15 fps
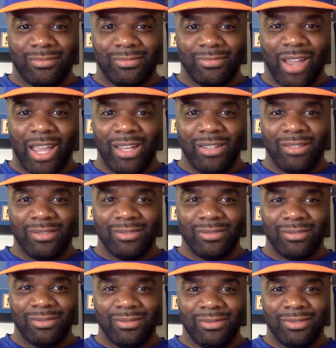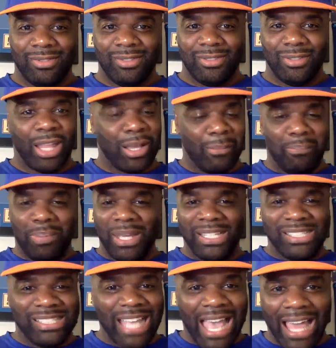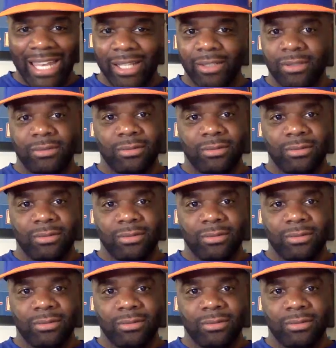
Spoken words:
Right? Like a big salad,